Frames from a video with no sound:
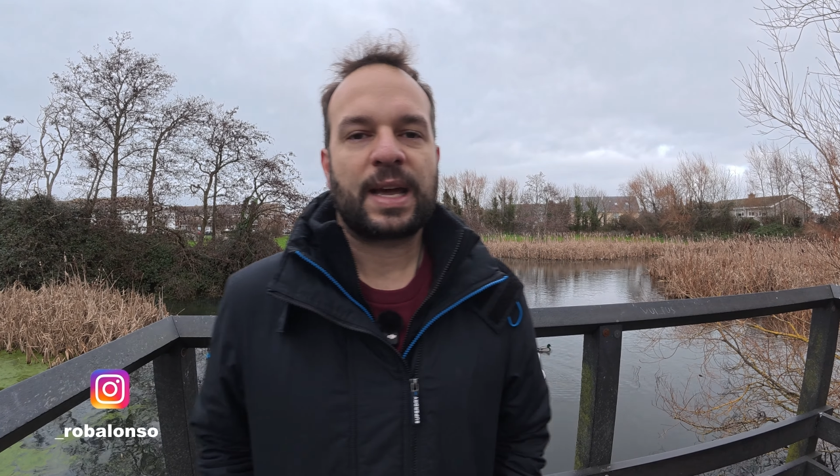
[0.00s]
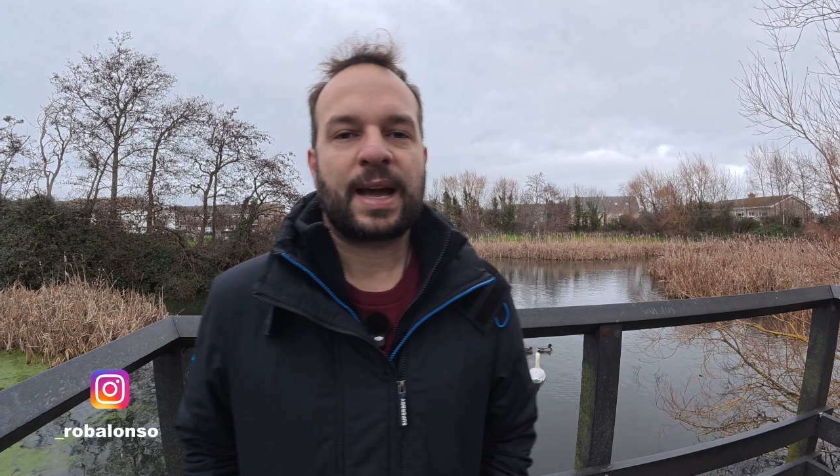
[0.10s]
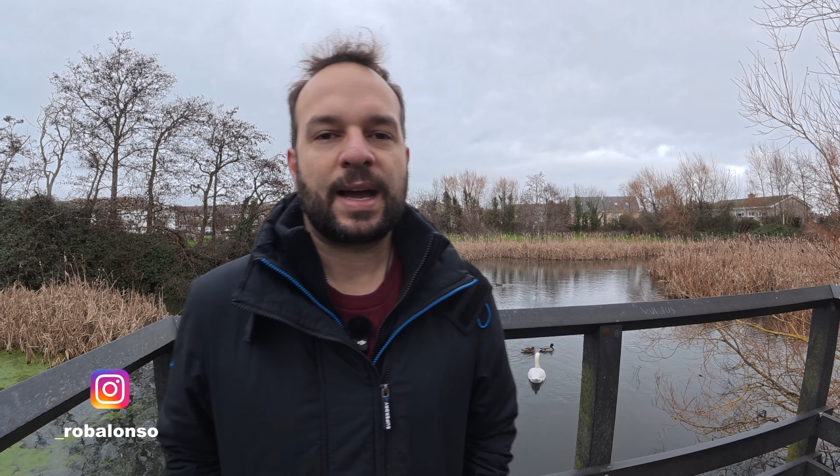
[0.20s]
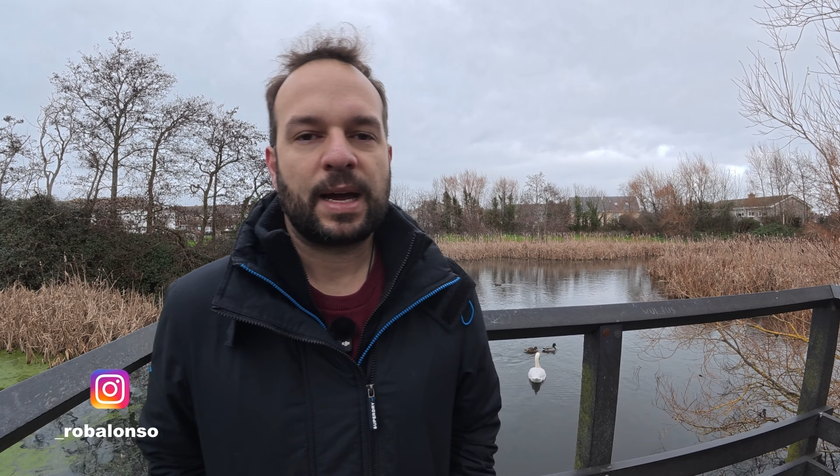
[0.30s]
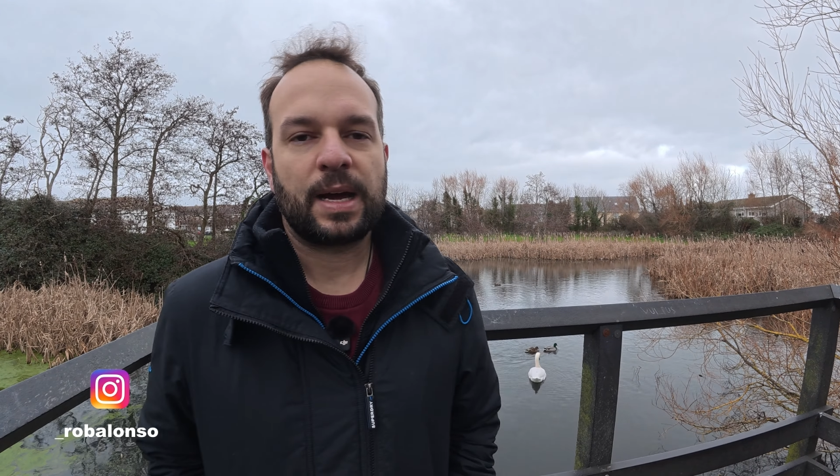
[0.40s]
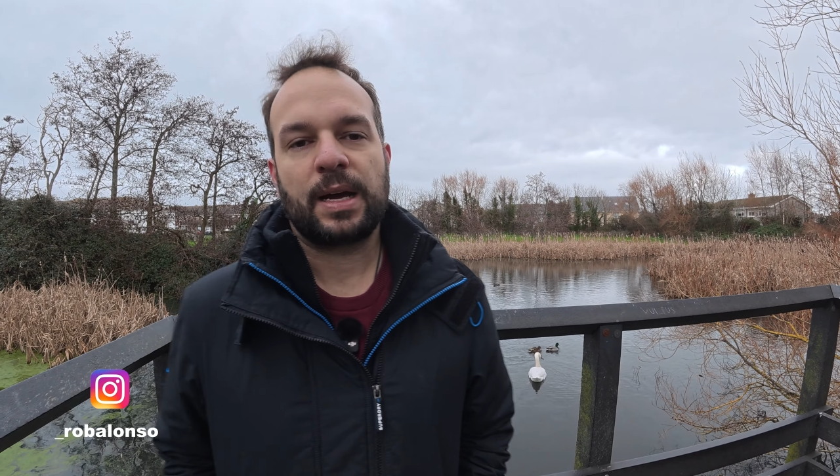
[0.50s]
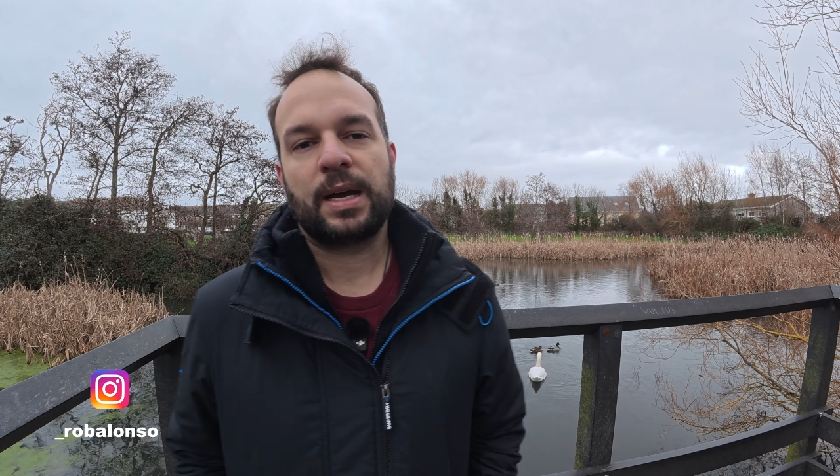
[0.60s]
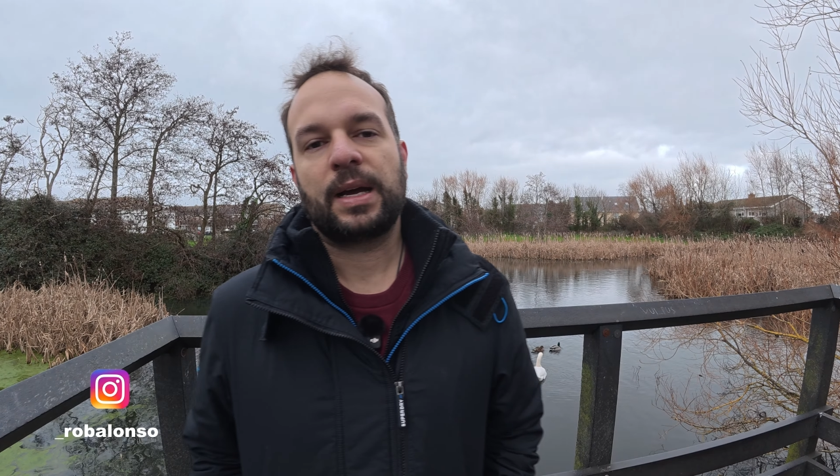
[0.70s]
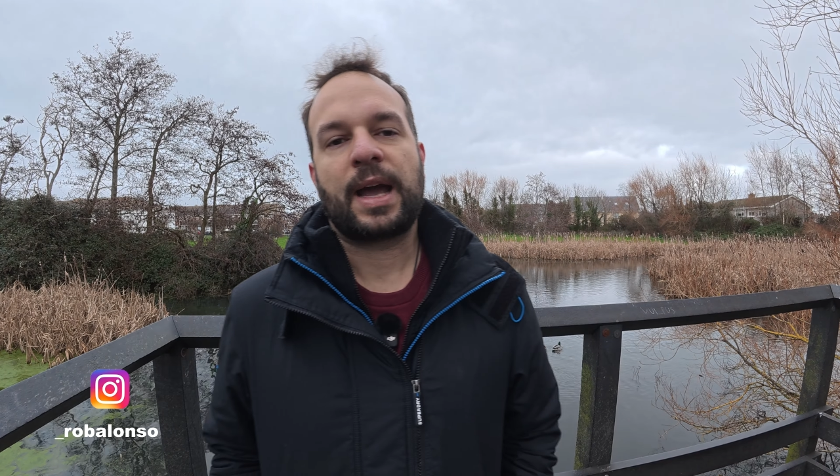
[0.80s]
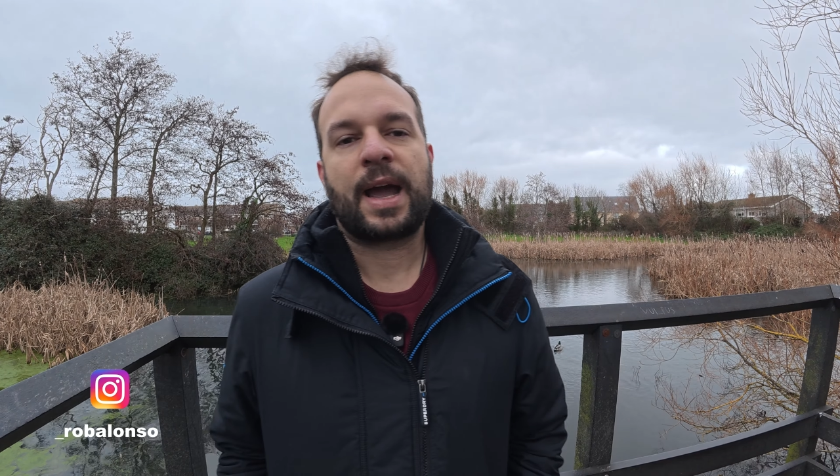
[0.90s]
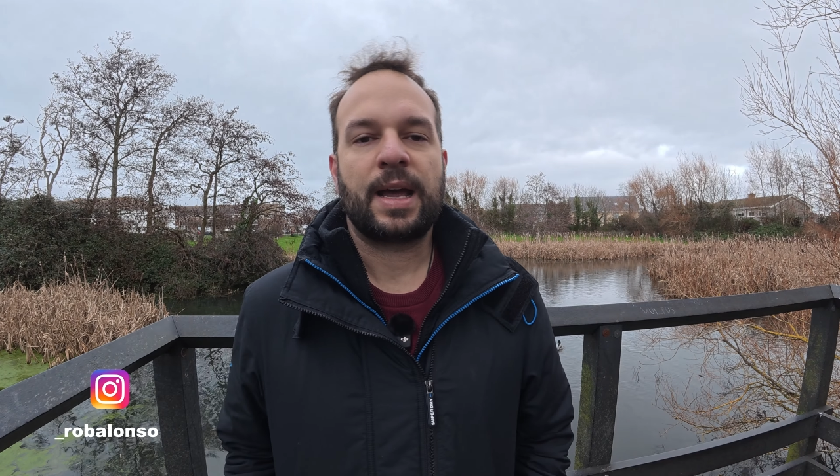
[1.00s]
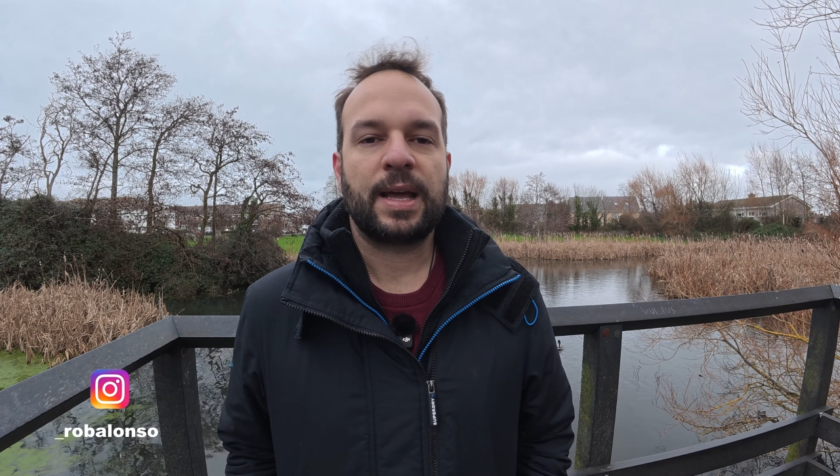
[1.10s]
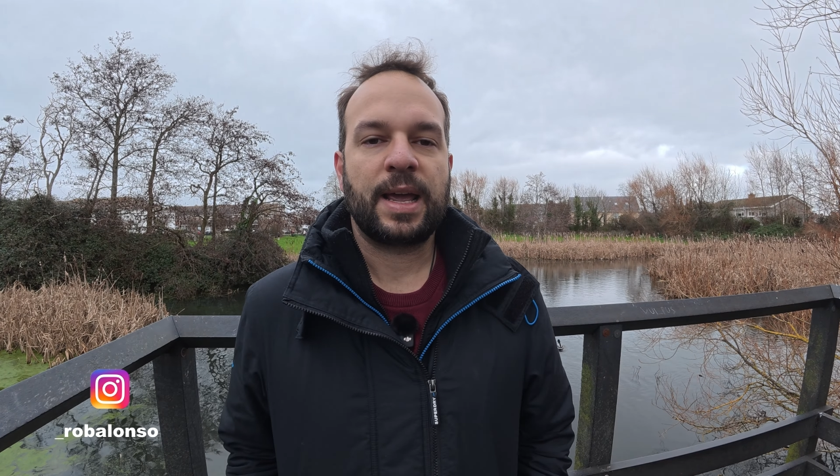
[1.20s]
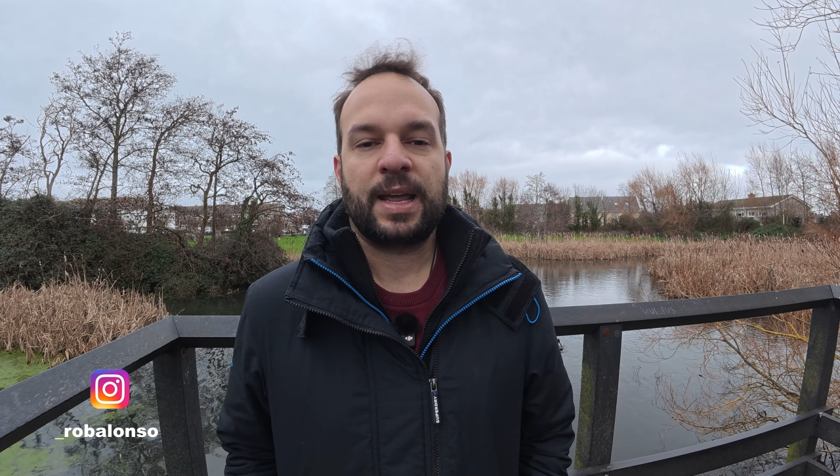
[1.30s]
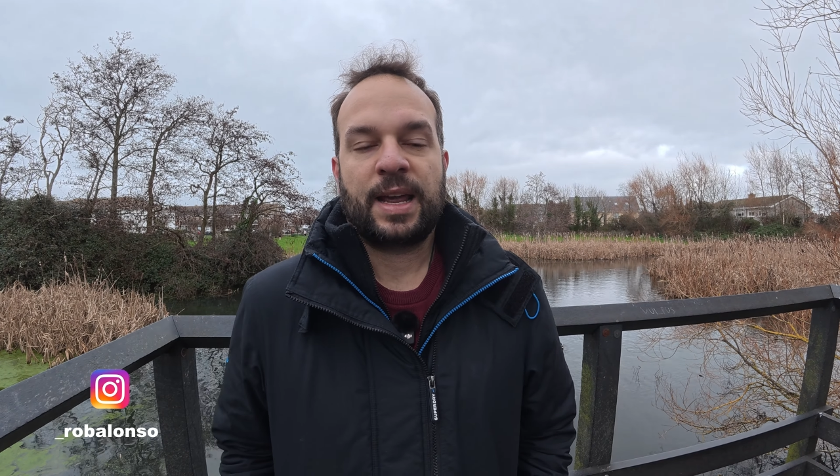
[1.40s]

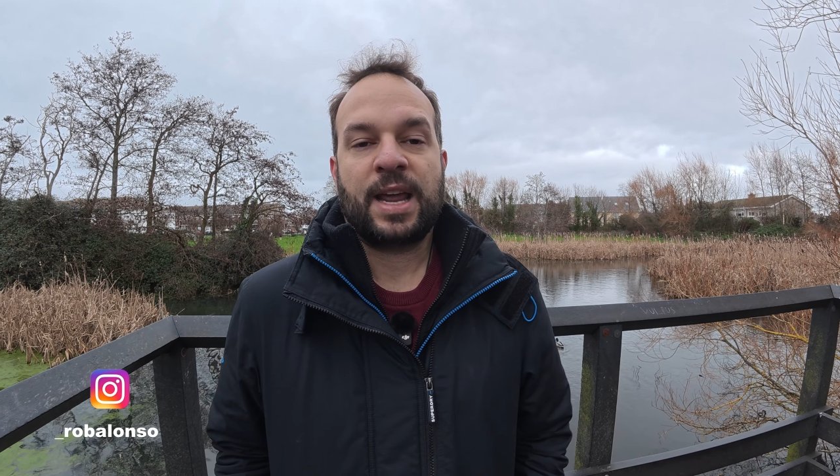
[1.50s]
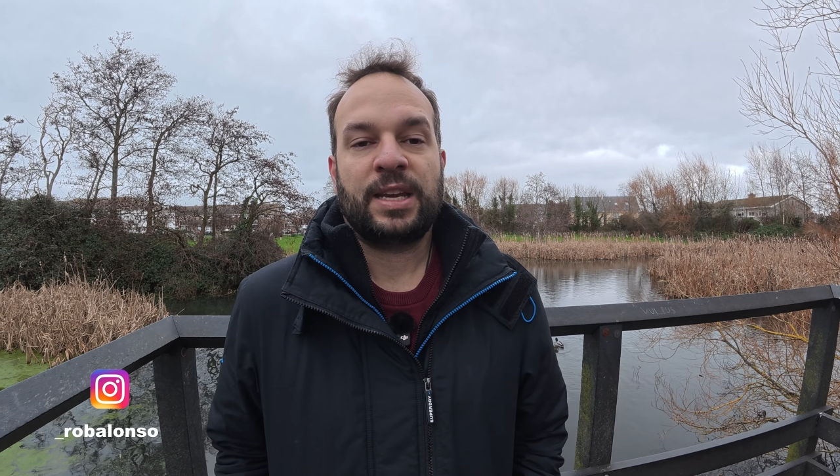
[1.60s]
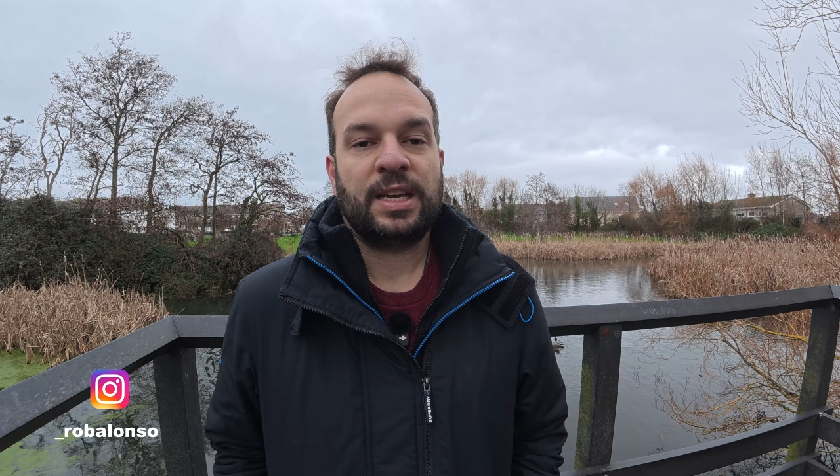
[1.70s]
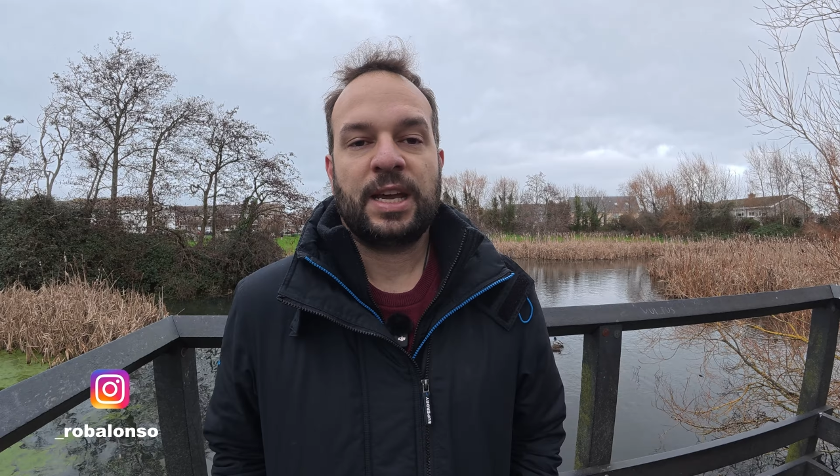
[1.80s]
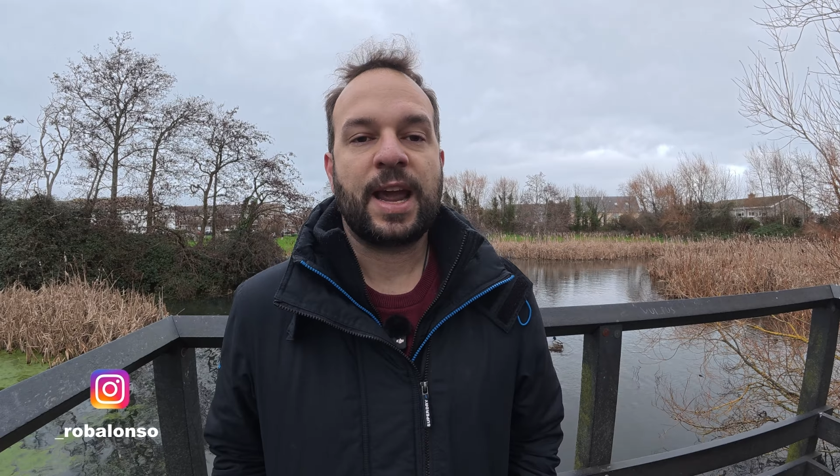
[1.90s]
any